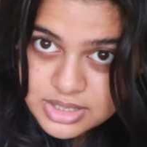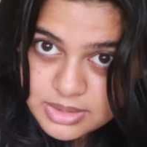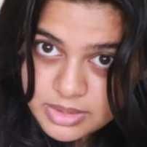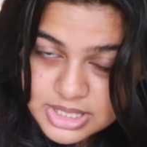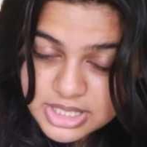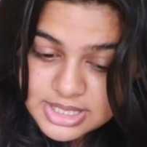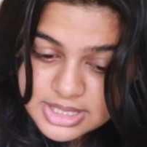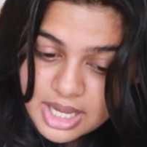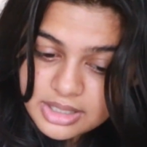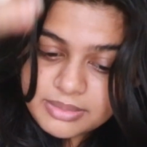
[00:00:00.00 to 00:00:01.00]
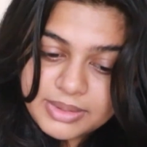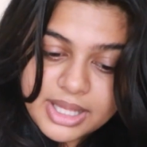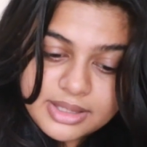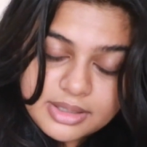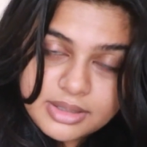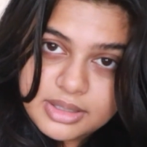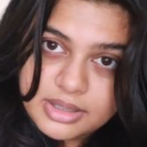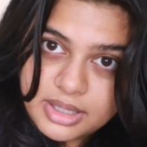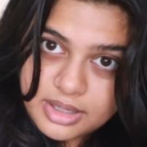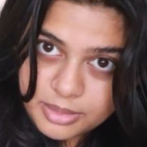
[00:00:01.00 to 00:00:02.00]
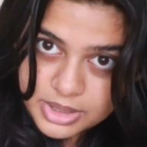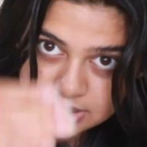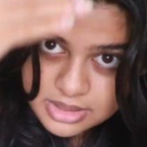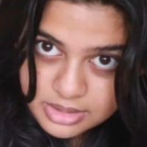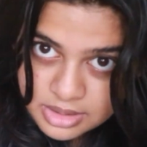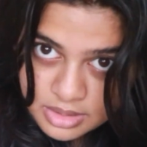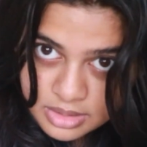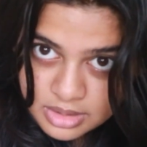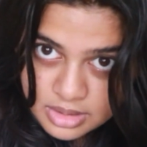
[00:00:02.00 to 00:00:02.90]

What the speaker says: So I'm gonna just start applying the hair mask right now.